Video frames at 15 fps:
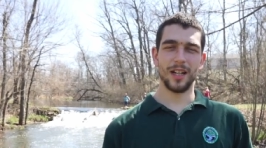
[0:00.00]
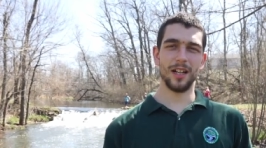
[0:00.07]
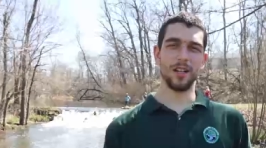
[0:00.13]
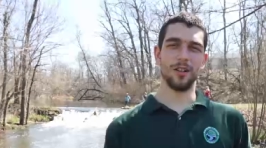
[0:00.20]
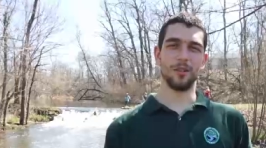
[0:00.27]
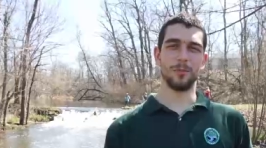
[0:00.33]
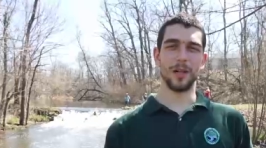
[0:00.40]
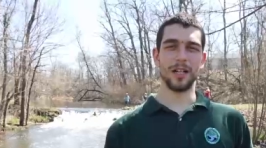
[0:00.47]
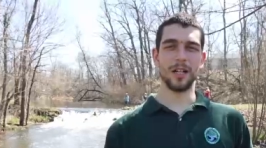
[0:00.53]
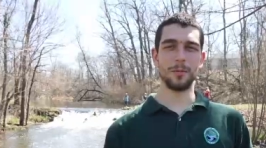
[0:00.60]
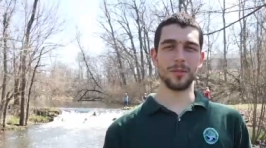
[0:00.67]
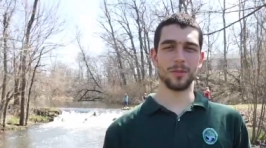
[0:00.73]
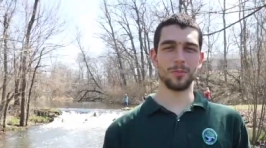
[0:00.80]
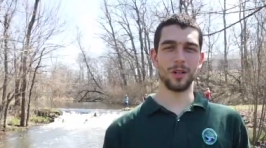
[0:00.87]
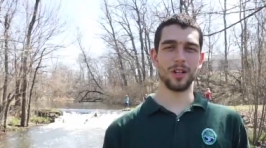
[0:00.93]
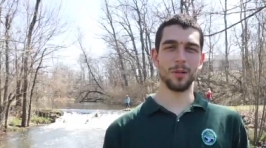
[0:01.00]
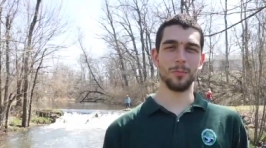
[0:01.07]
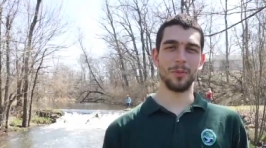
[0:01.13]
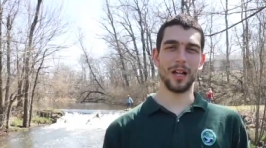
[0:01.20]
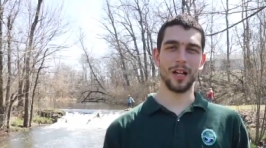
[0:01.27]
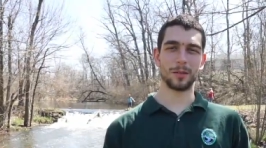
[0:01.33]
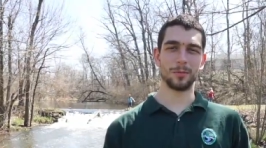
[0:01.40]
Hello, my name is Brandon
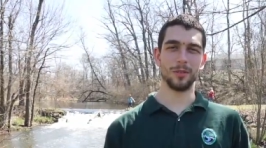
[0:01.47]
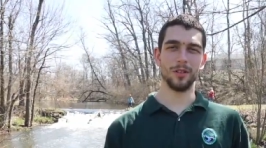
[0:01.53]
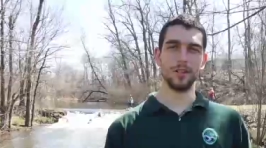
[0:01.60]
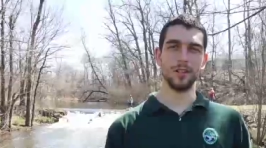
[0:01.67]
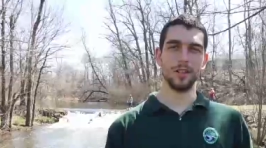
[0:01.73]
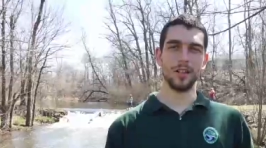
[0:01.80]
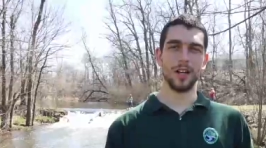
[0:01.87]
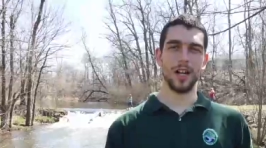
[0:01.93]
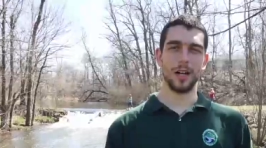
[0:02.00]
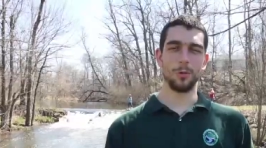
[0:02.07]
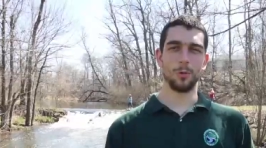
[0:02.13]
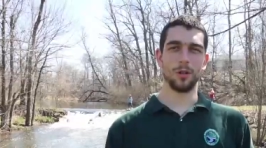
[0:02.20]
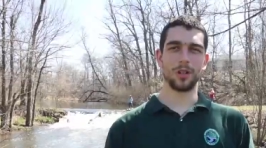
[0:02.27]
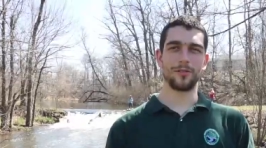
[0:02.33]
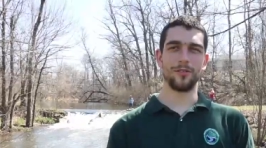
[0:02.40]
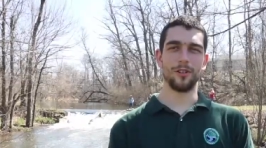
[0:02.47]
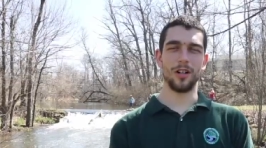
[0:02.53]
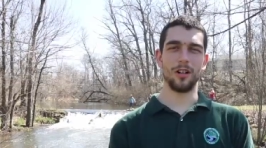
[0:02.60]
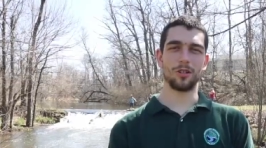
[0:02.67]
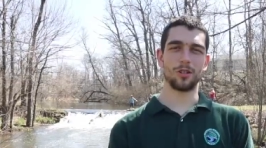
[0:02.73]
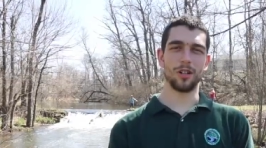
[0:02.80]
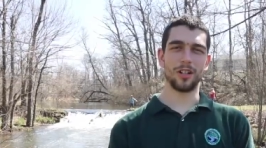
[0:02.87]
Blackmer. I work for
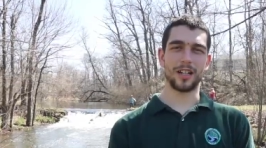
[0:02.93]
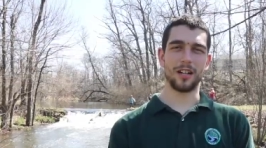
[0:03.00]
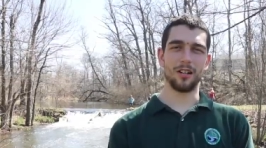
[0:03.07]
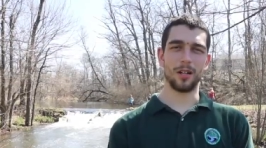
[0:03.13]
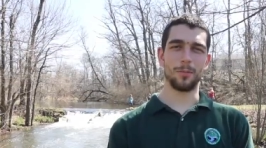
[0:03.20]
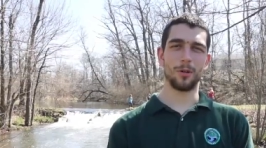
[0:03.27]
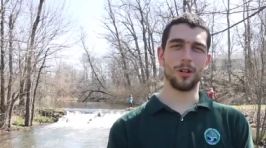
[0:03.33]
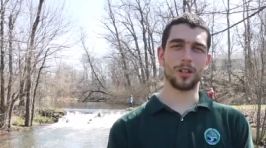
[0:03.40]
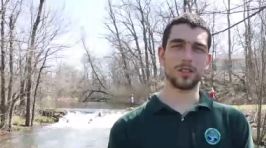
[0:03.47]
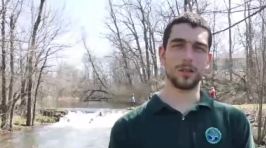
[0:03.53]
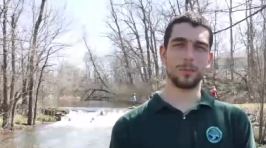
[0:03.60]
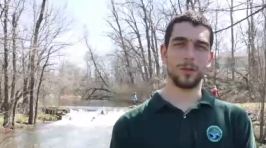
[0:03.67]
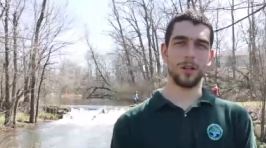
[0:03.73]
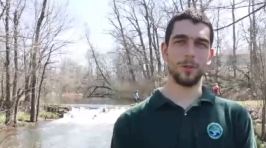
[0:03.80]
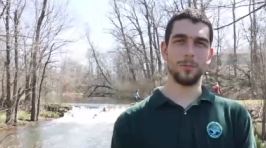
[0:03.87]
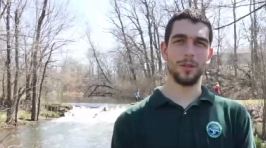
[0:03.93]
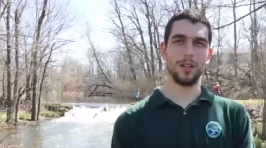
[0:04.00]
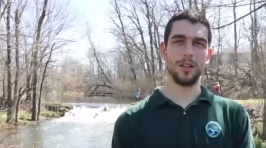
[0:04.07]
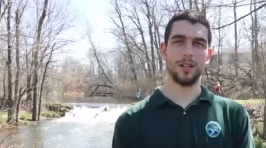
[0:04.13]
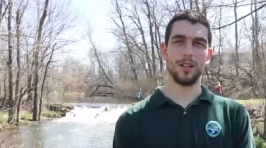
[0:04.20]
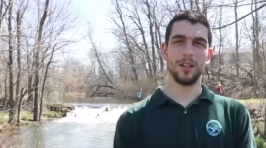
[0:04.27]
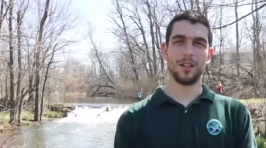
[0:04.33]
Elkhart County Parks
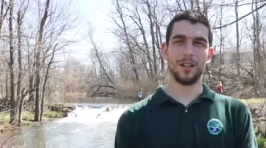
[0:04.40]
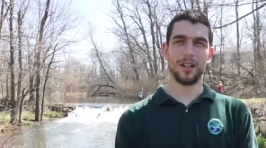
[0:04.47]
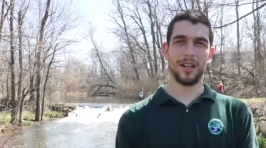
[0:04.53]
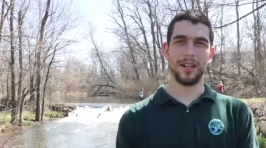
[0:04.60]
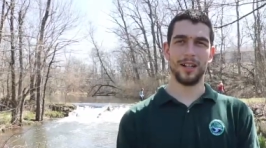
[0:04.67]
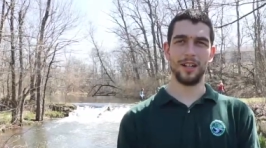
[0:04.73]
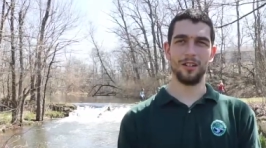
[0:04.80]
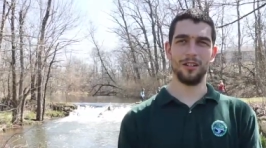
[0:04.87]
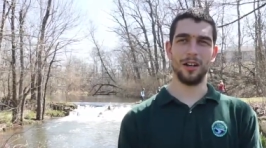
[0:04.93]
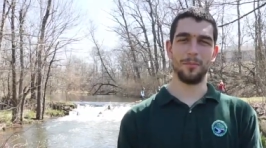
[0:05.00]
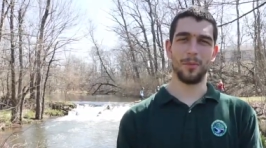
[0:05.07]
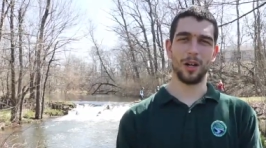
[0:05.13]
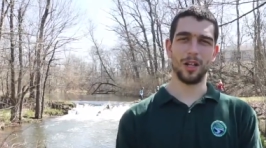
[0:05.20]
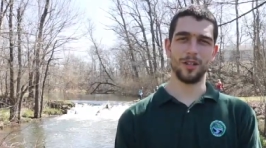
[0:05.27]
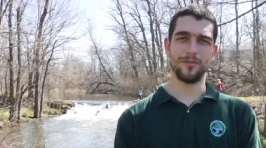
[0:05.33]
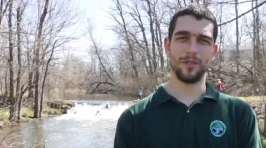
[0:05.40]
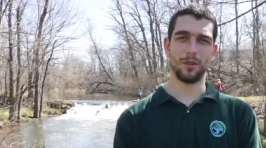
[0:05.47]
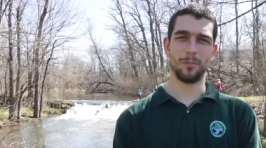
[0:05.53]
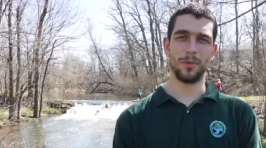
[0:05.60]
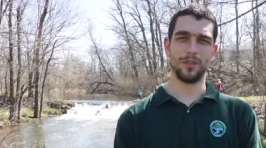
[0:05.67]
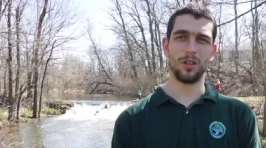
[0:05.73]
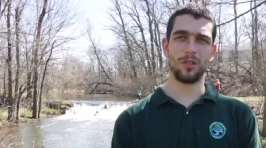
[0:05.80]
Department here at
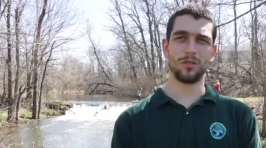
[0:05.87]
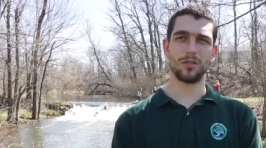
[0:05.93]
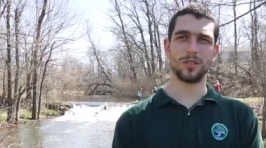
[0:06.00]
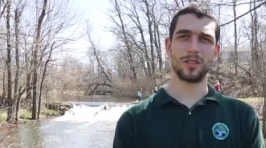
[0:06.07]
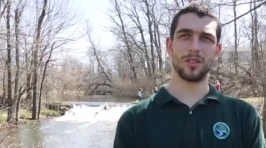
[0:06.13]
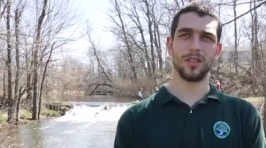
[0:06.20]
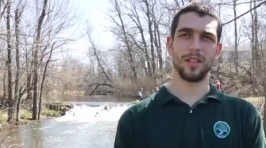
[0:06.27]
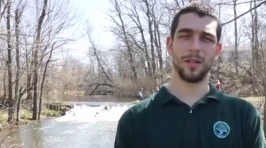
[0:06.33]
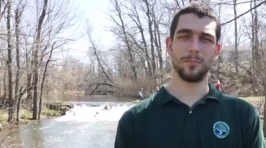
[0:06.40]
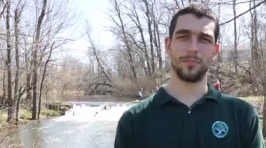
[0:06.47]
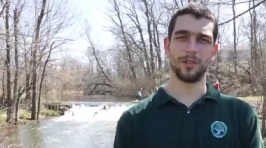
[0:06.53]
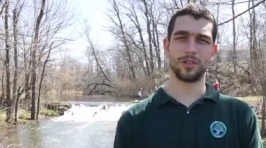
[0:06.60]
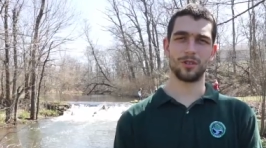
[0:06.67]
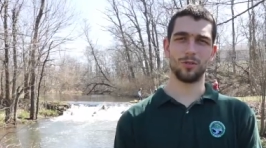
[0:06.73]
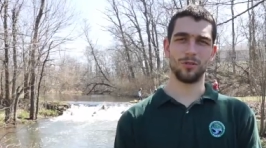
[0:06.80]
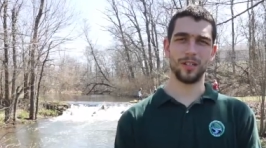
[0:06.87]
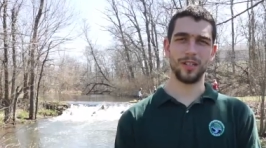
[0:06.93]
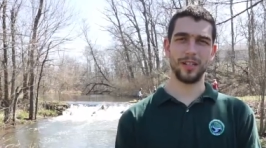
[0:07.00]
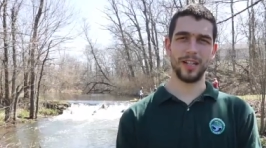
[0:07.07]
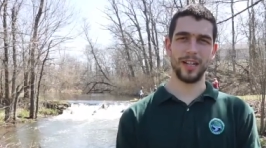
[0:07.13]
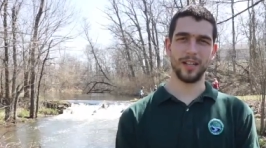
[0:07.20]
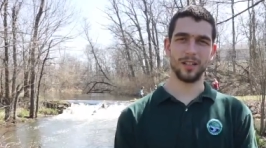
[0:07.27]
Bonneyville Mills in Bristol,
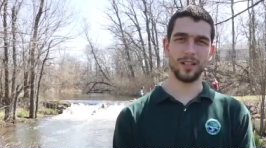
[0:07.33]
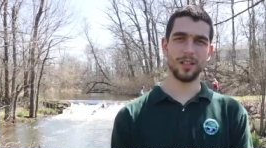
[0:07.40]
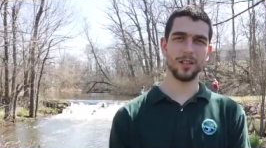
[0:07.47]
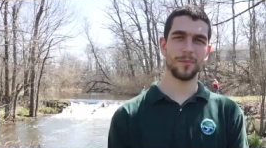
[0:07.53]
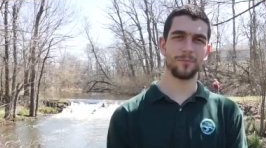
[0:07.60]
Indiana.